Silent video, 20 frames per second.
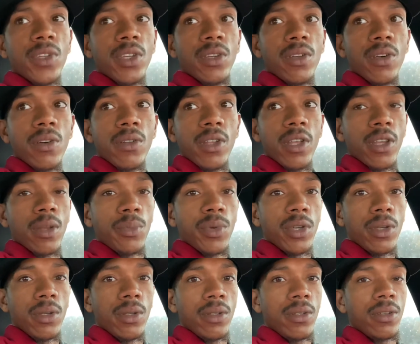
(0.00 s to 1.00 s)
you know, that'll
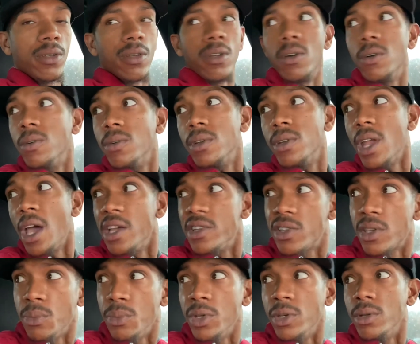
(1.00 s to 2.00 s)
be, you know, a
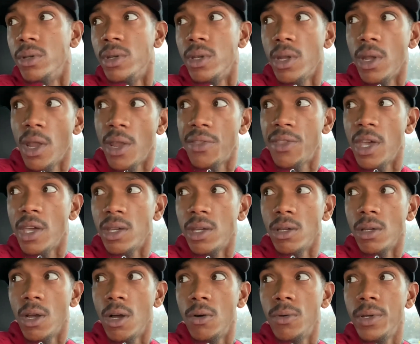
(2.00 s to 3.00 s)
nice community that they
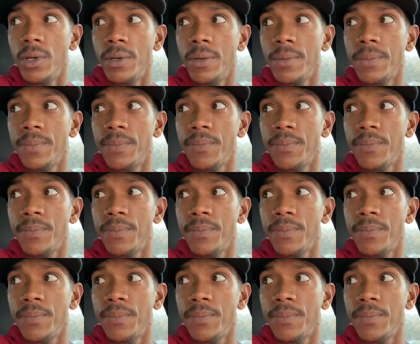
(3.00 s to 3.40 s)
can go in